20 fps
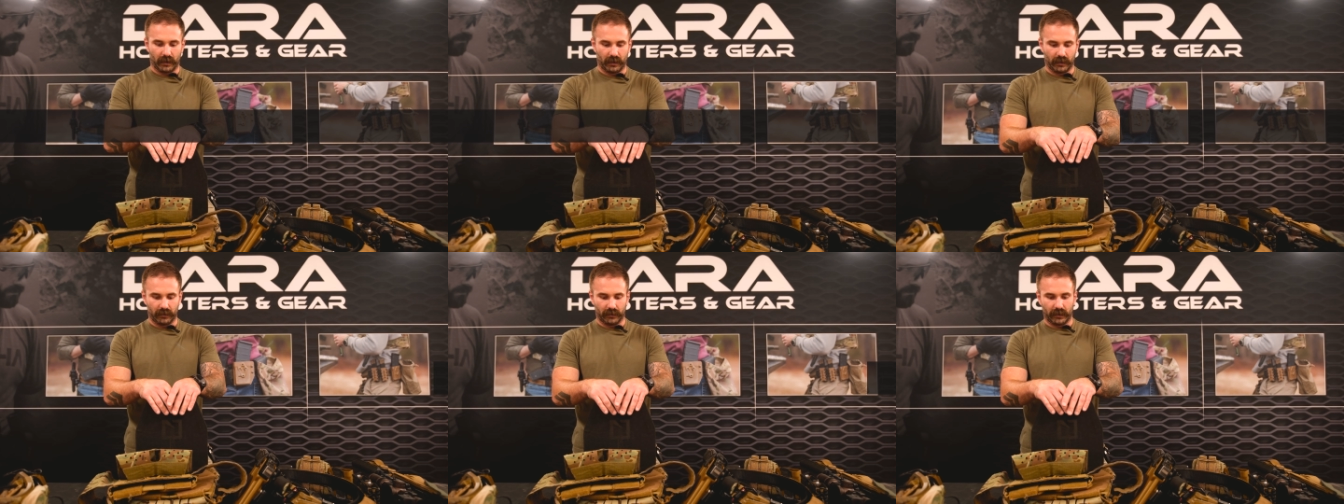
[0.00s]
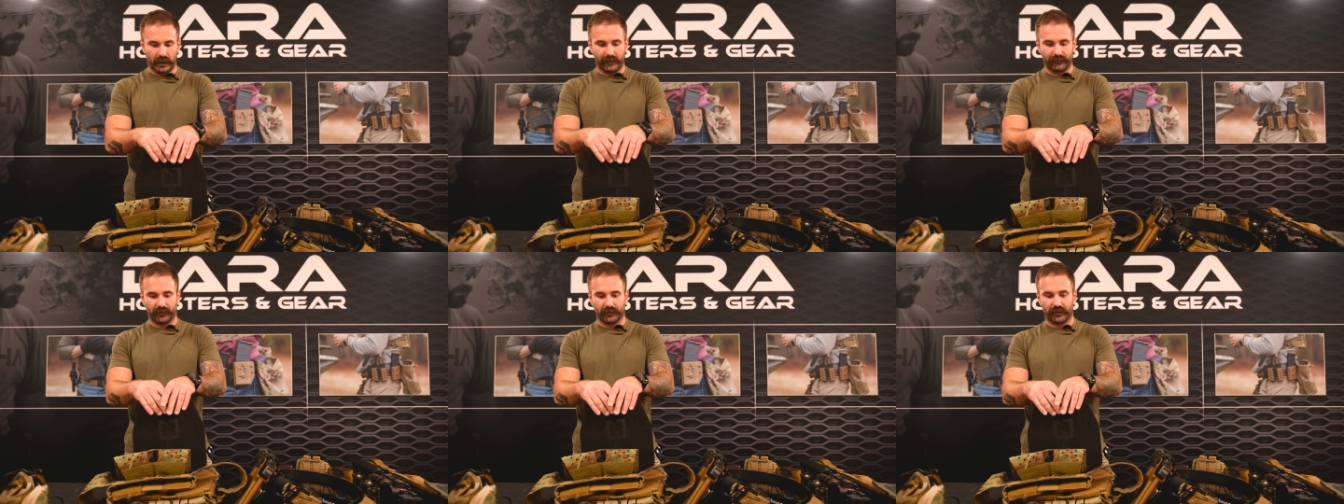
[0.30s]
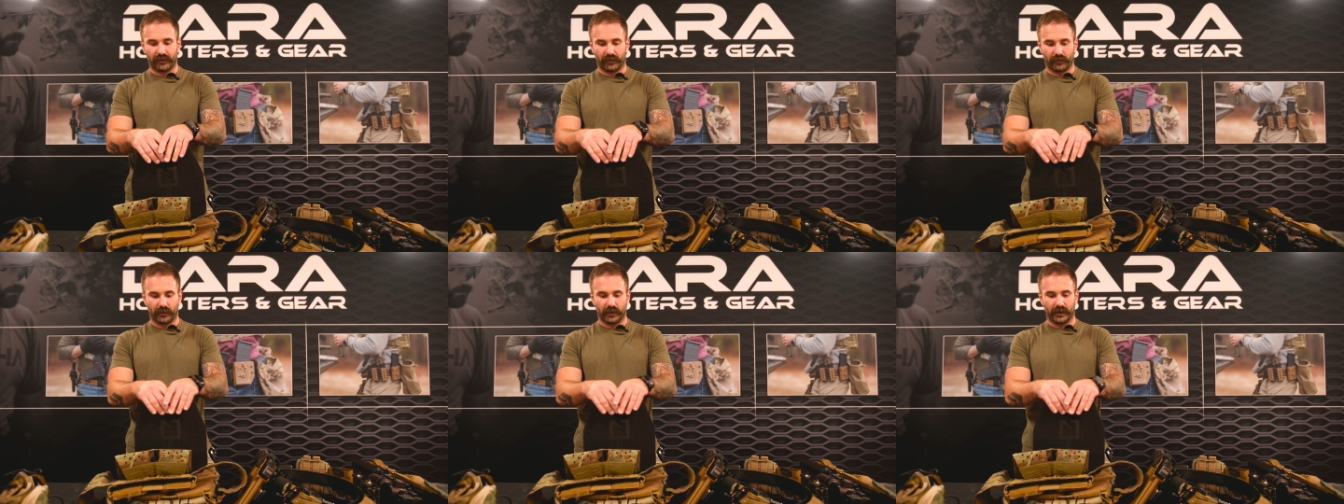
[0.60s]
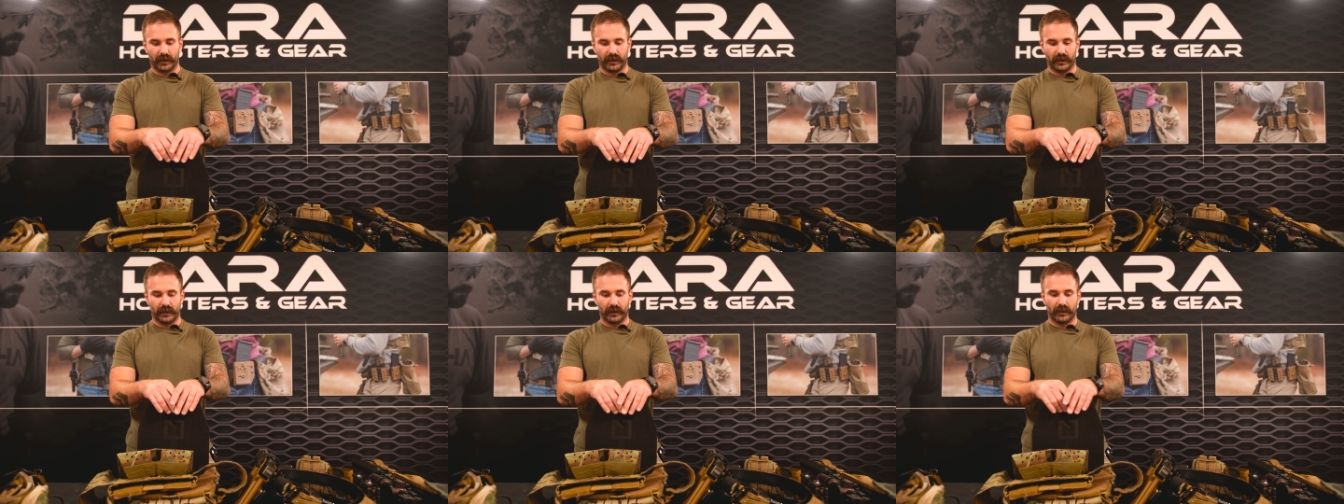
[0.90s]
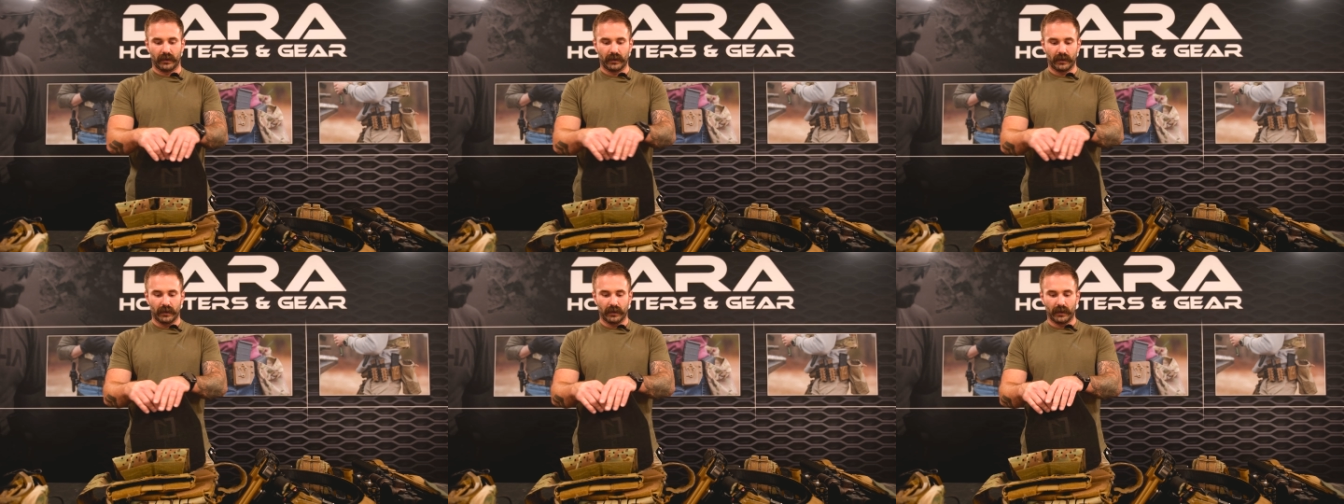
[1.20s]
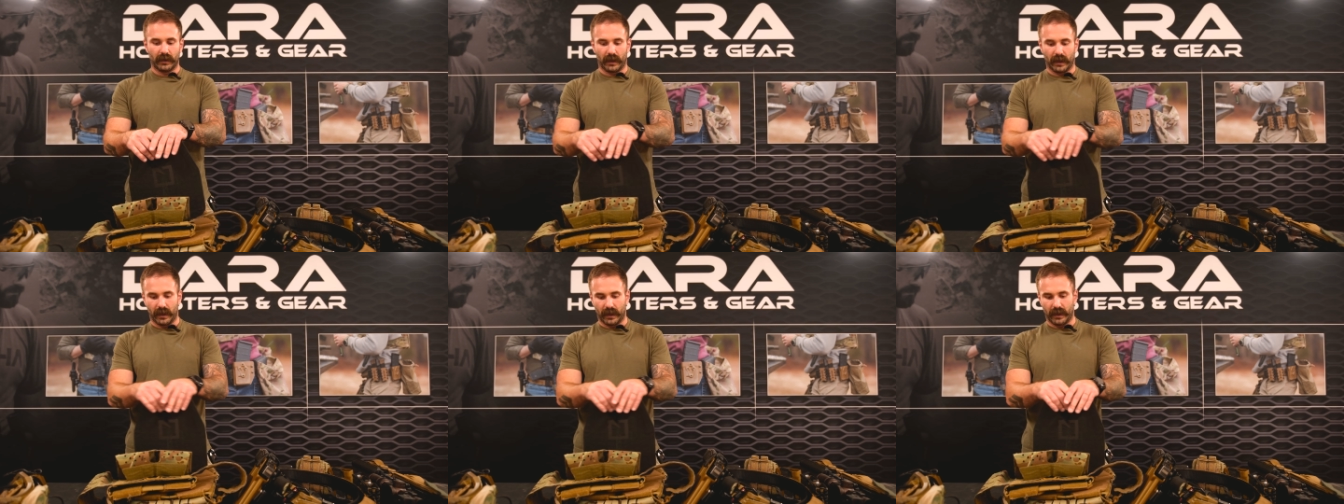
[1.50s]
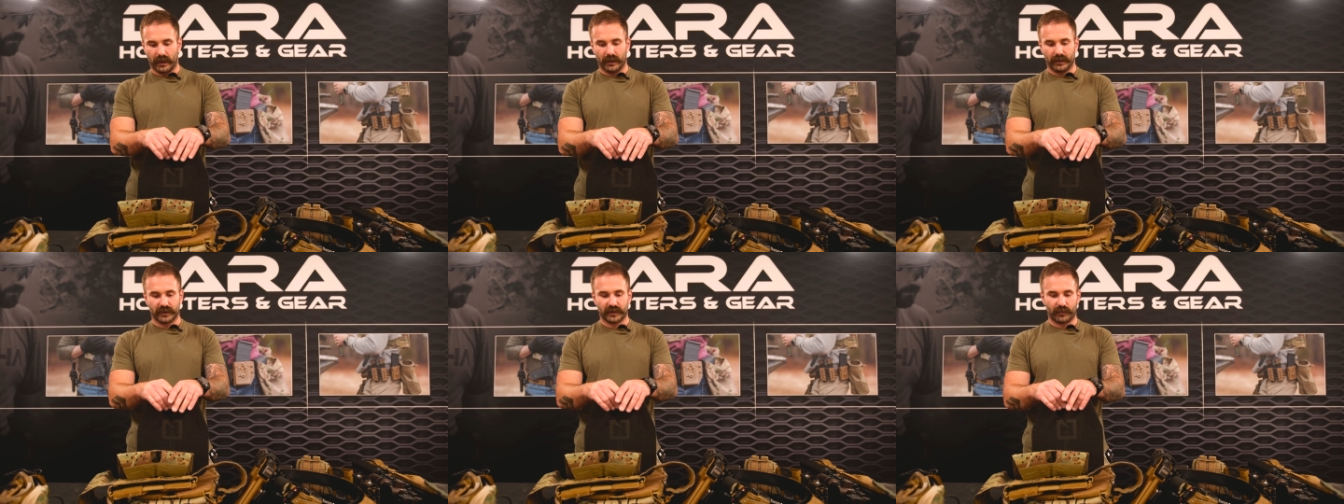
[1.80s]
level
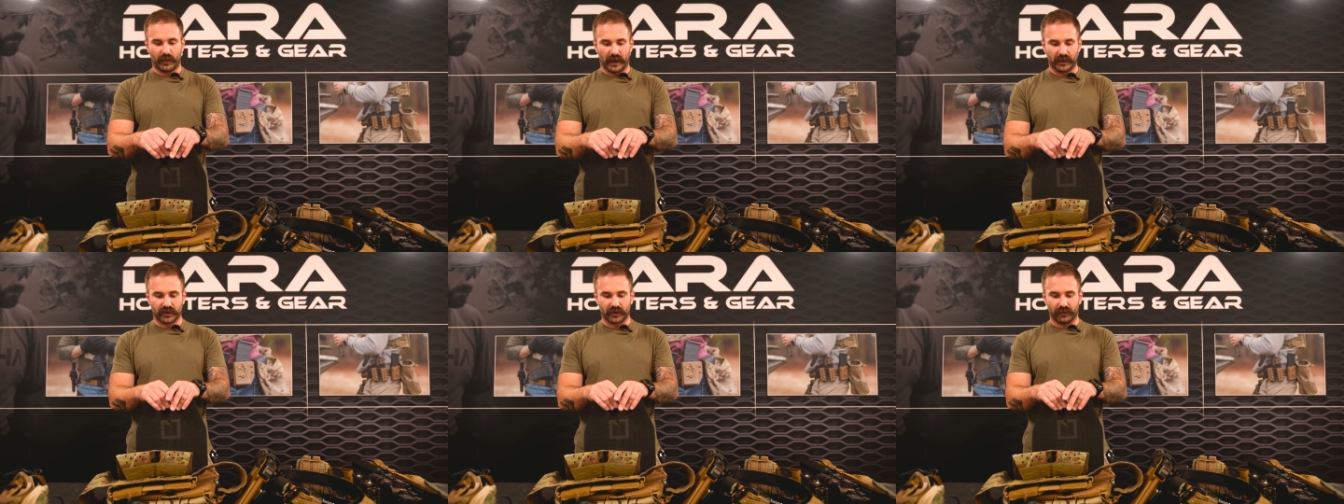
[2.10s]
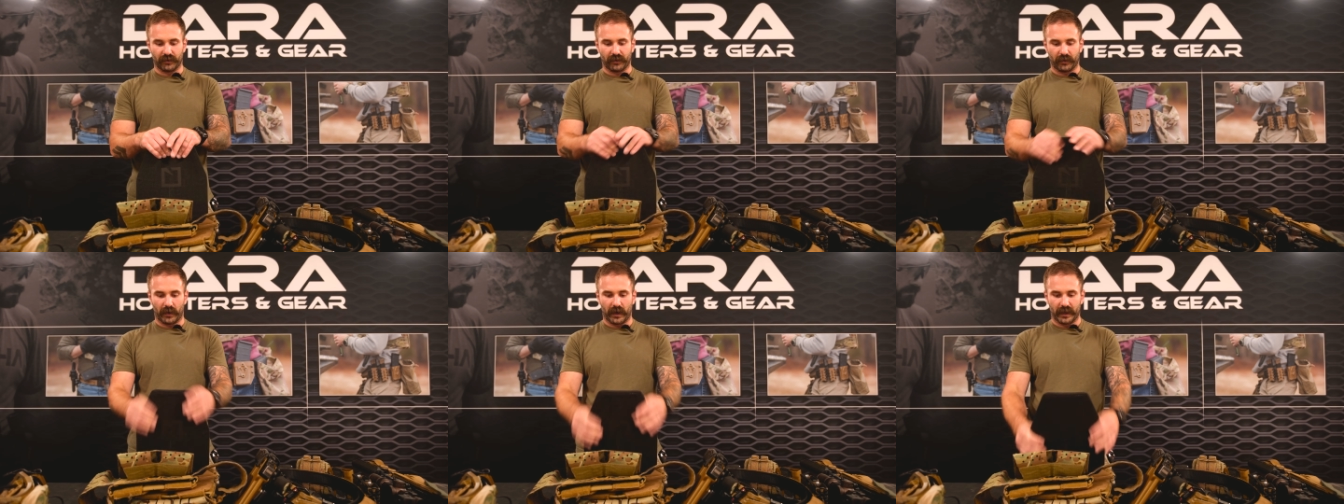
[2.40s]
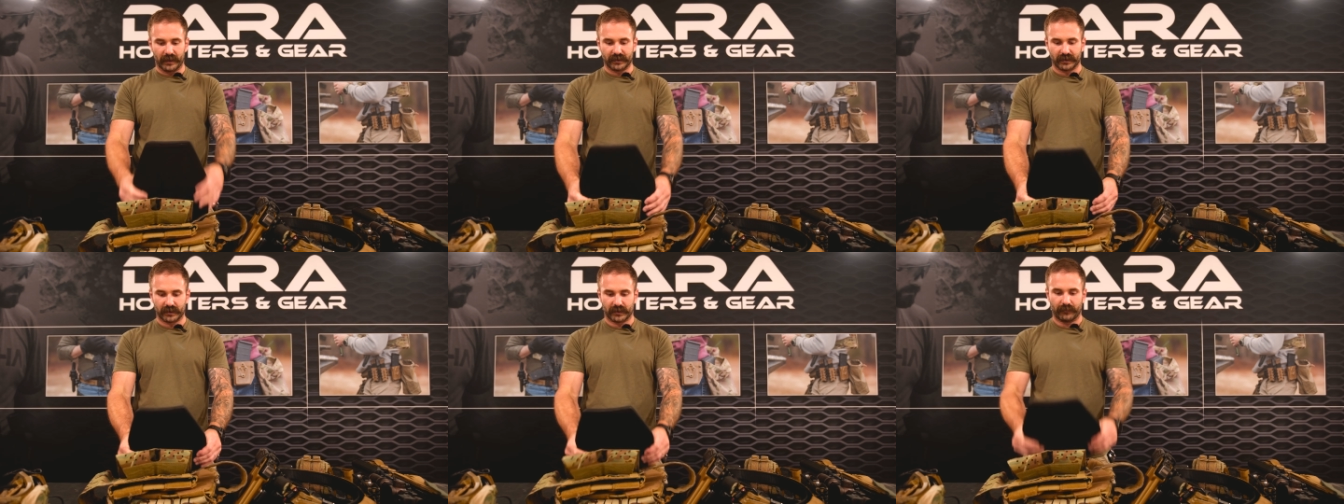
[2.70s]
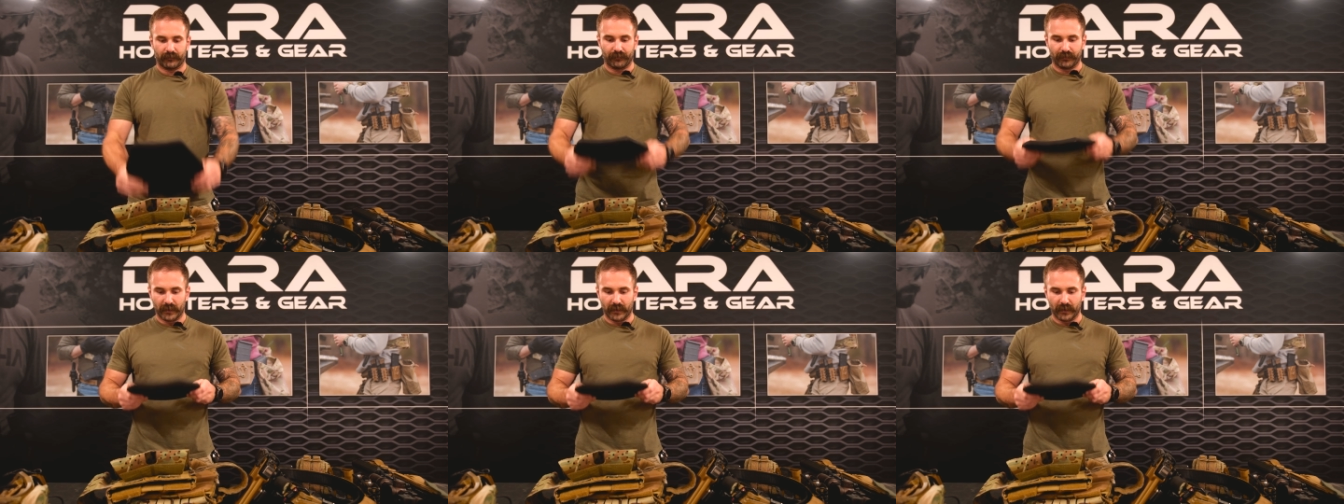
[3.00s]
3A special threats.